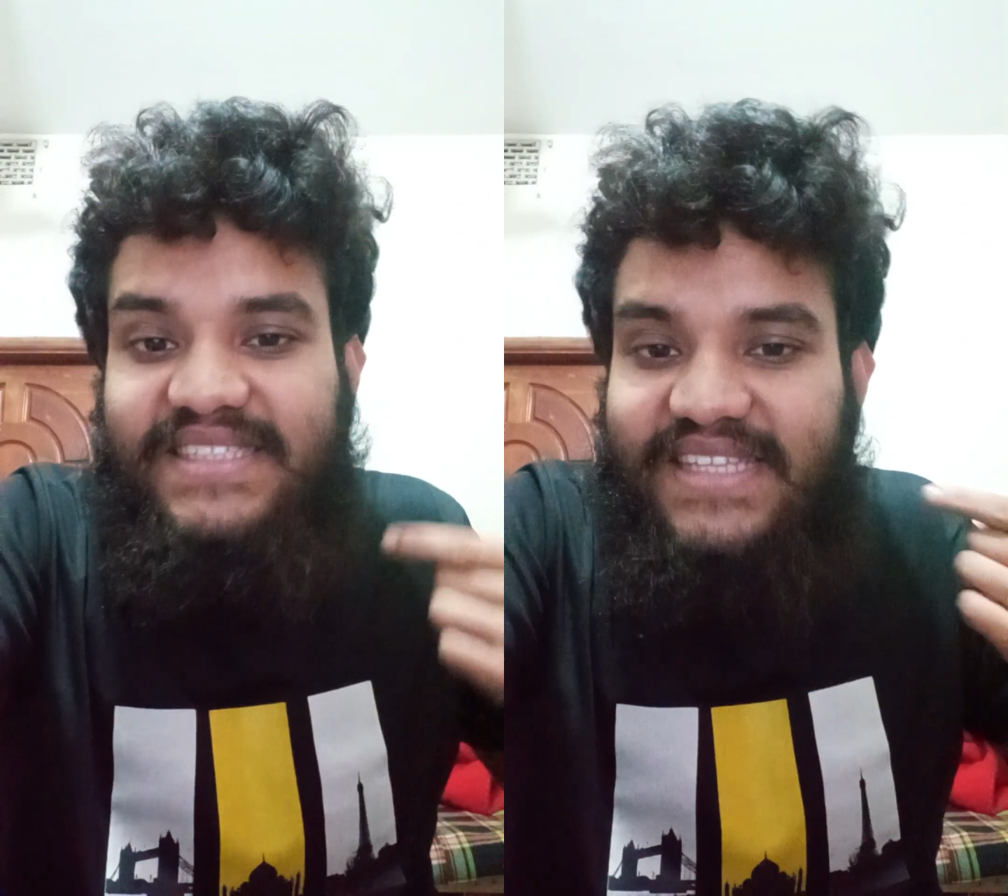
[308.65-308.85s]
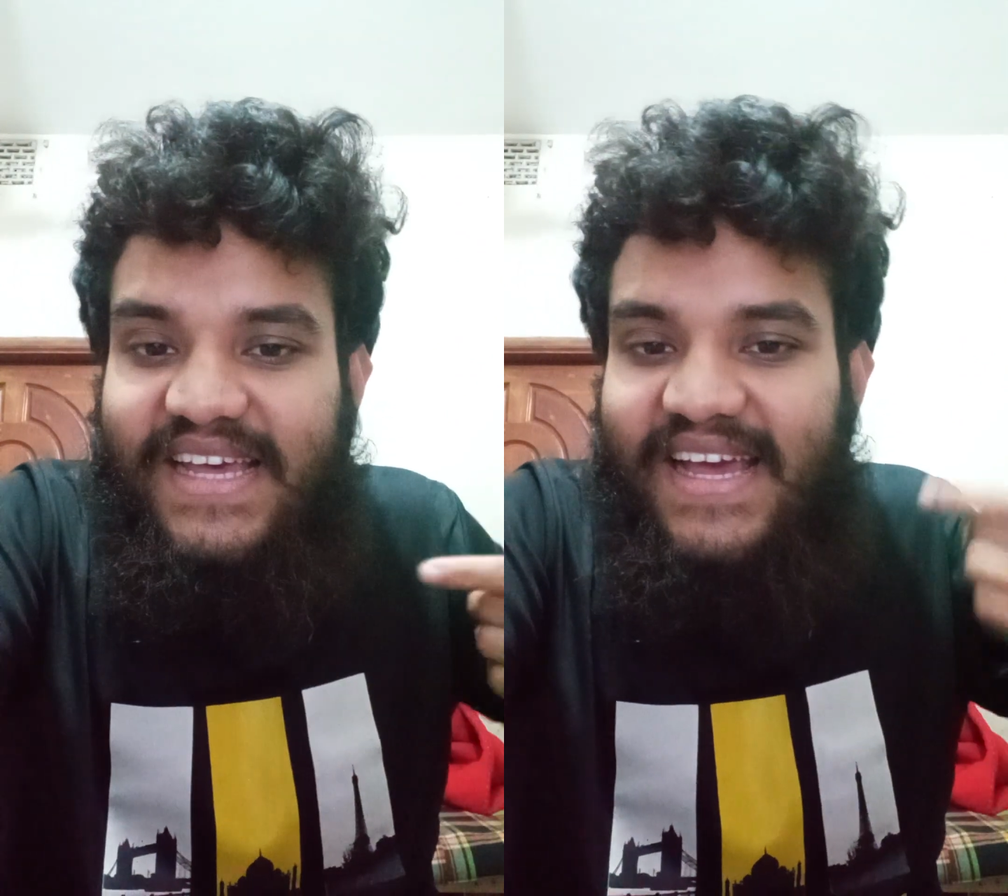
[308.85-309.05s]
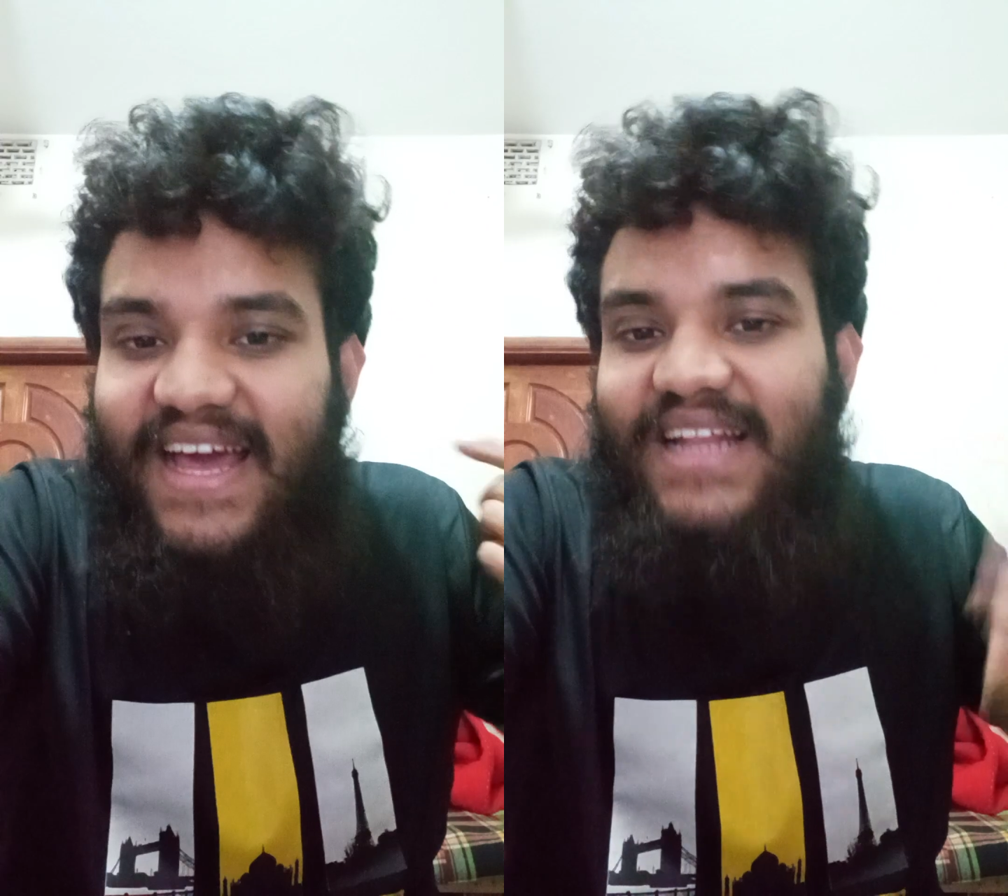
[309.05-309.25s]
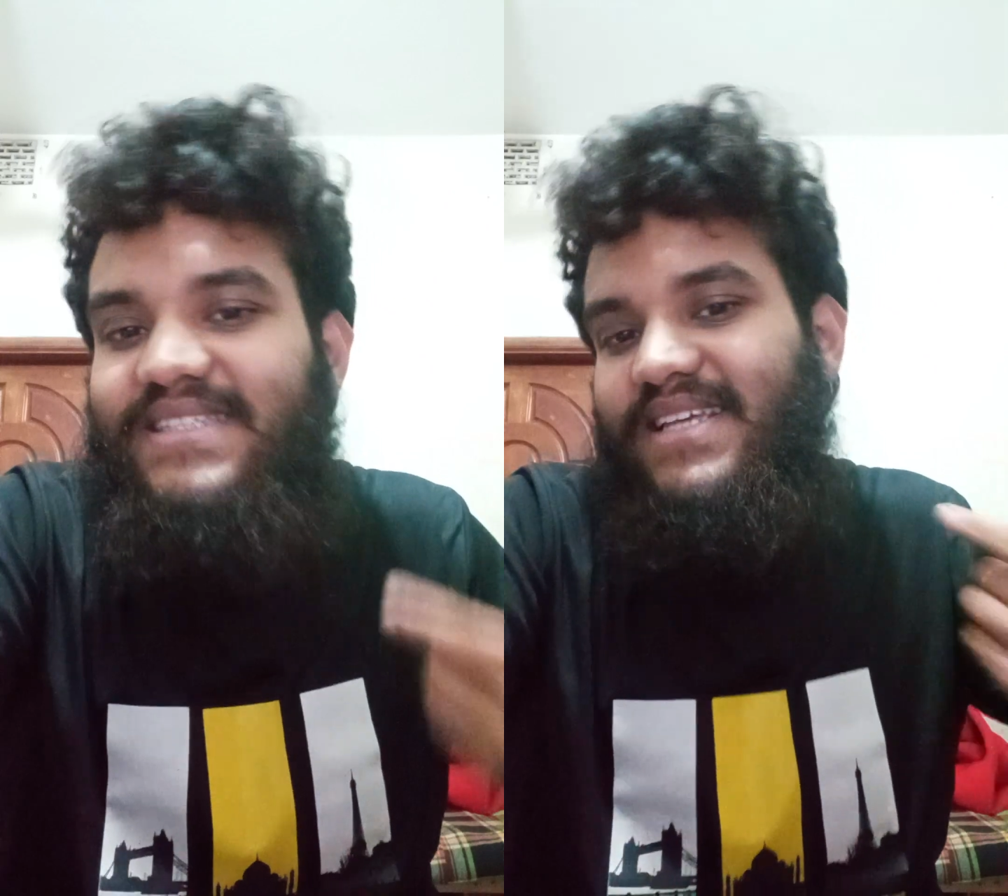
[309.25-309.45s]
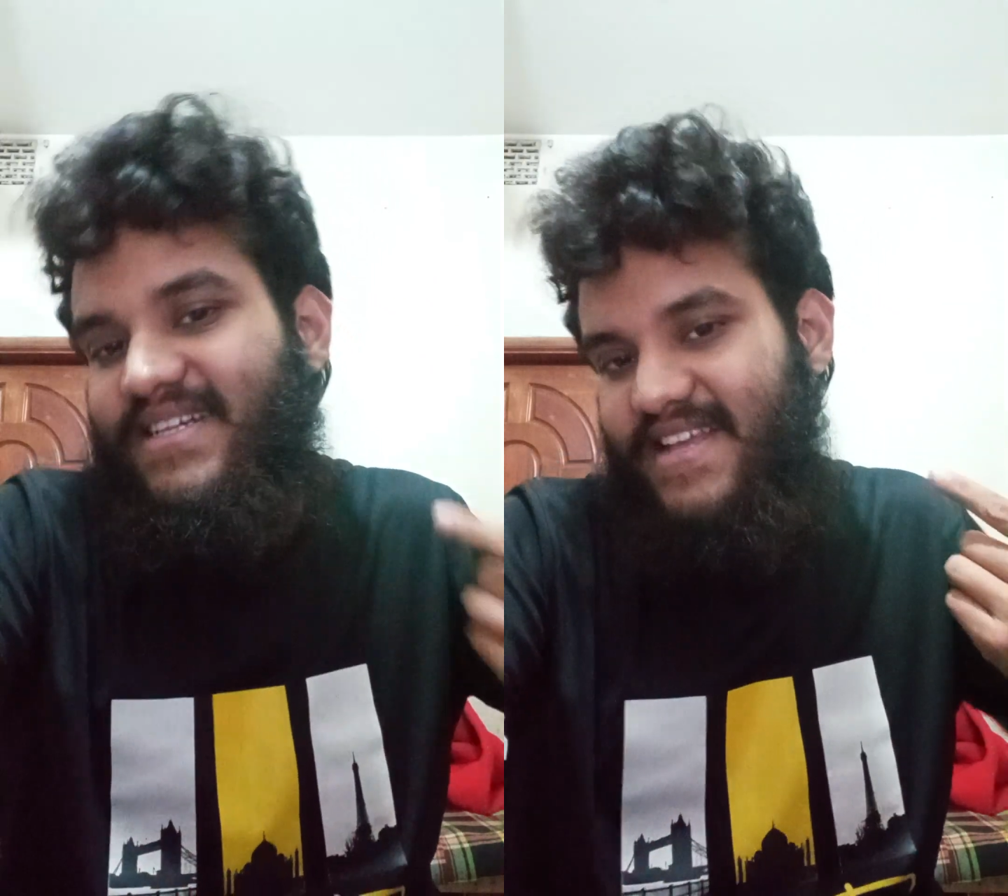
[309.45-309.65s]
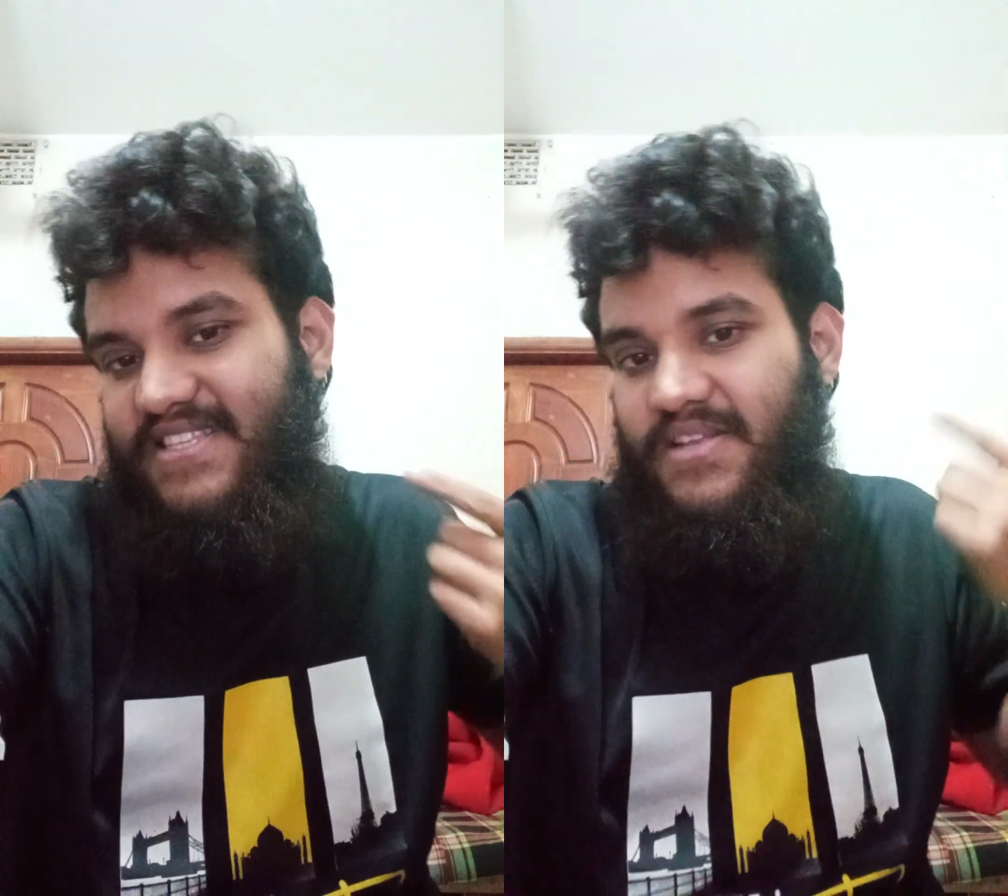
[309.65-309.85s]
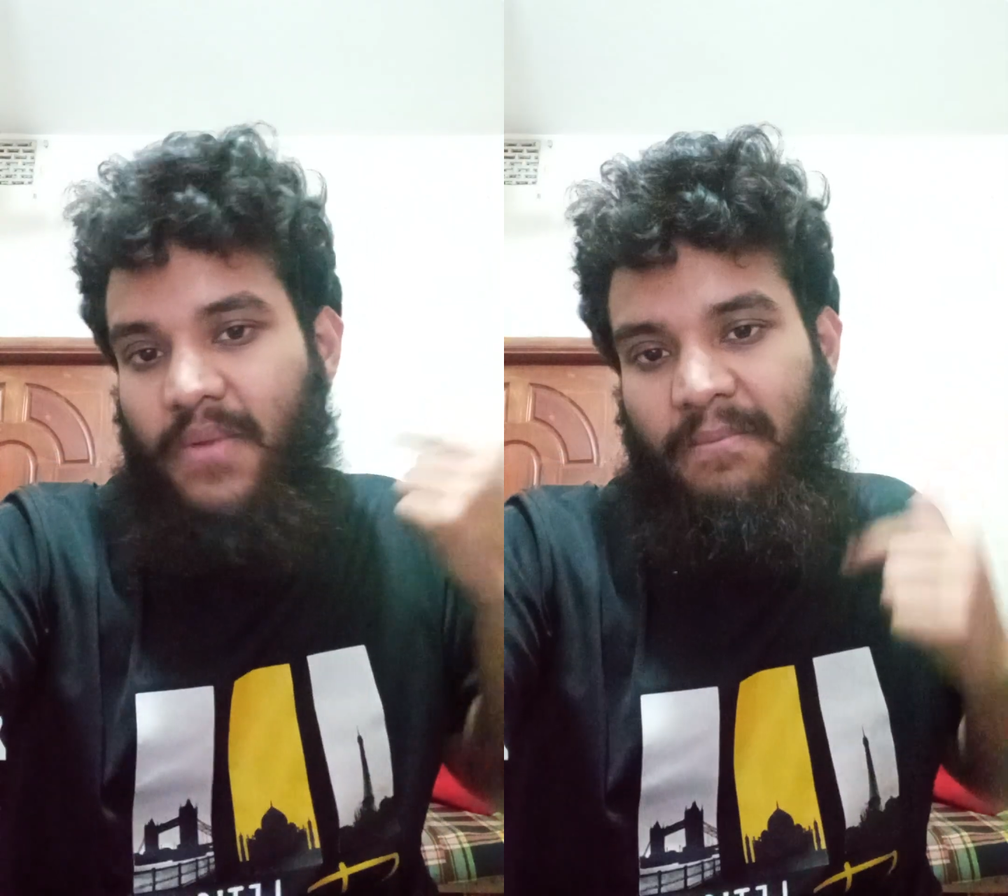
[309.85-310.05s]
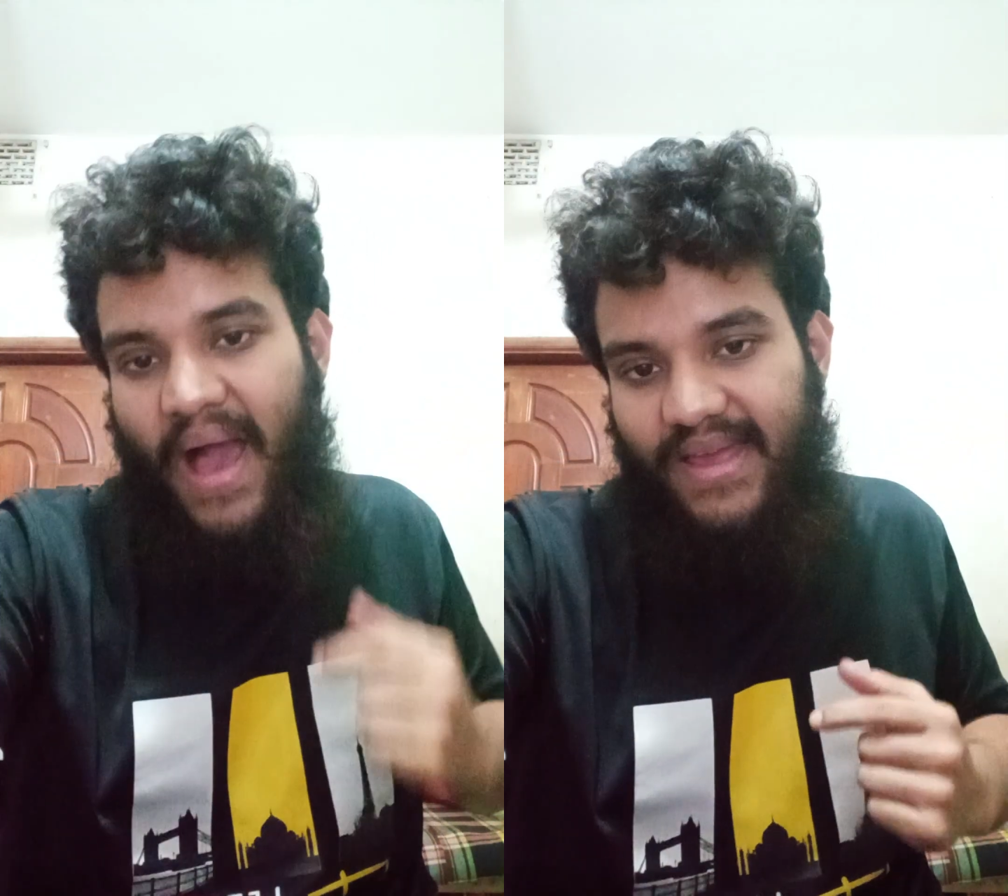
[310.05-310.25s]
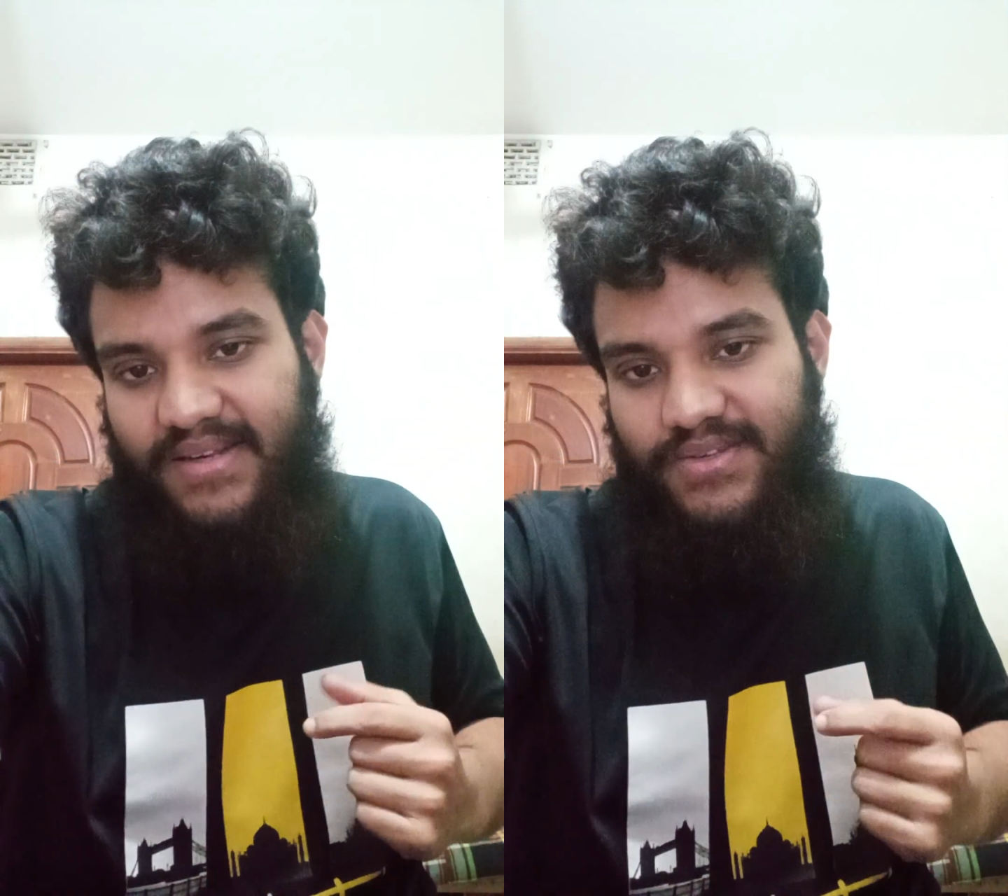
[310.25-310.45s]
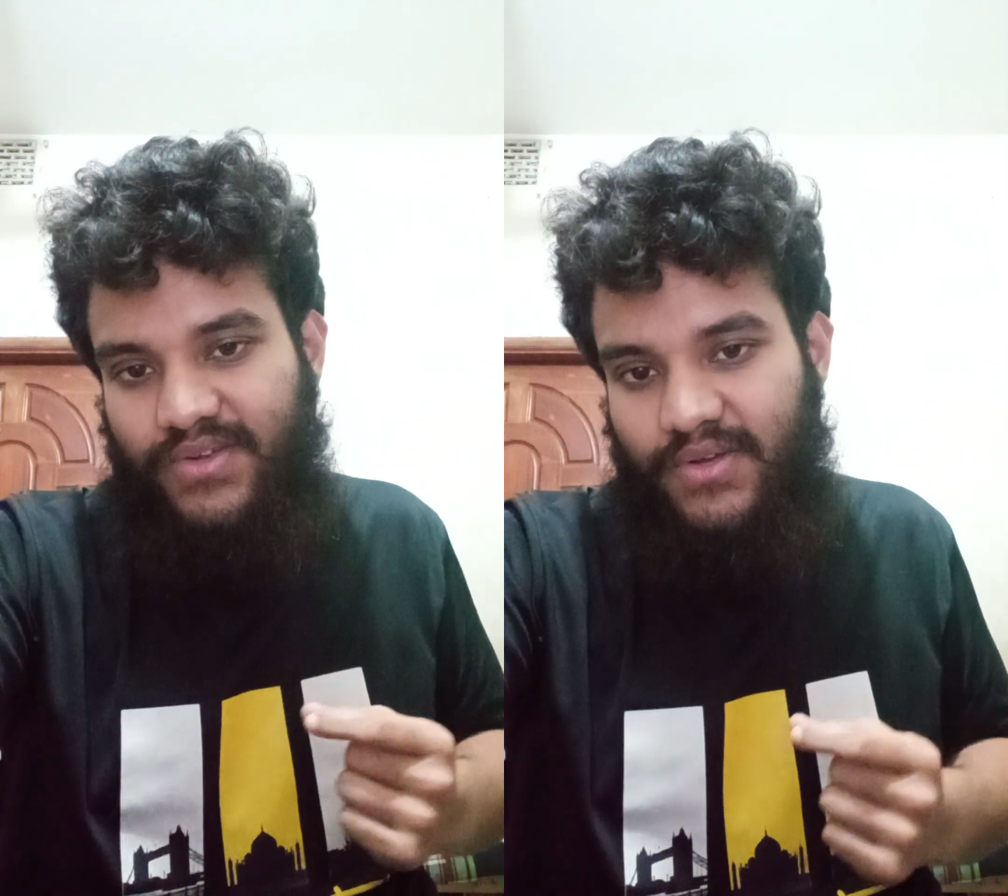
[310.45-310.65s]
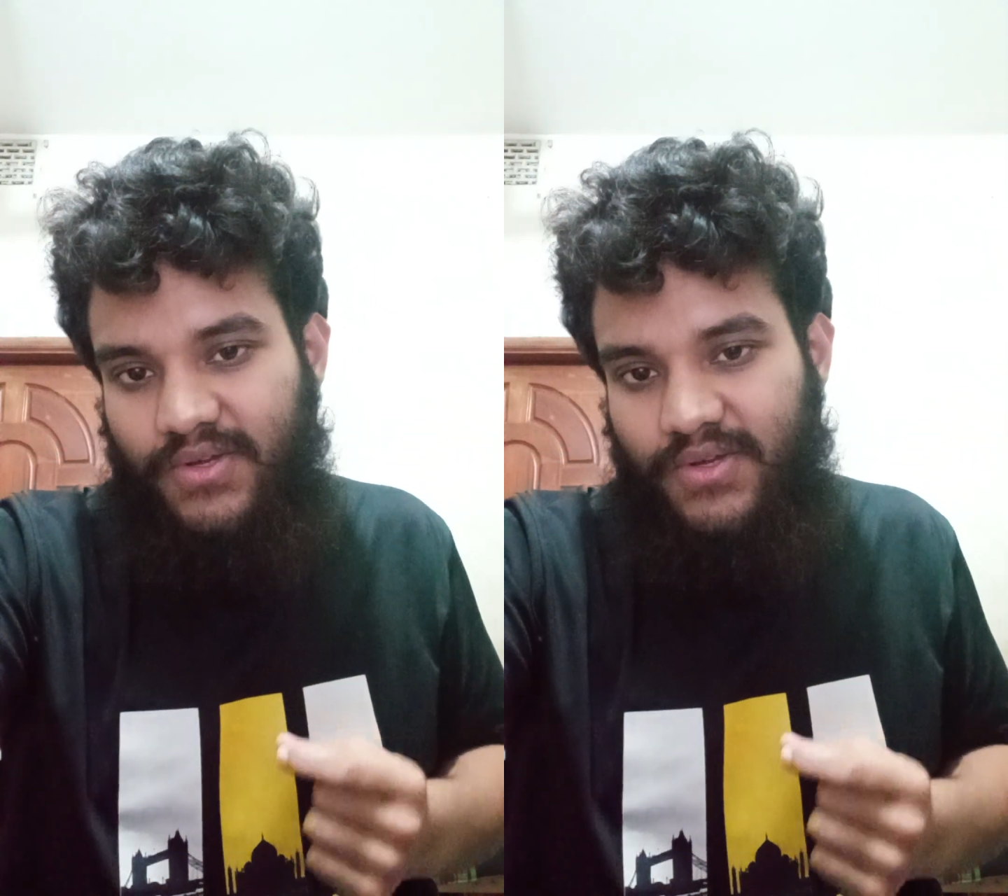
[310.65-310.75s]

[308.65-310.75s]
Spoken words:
single sentence in my mind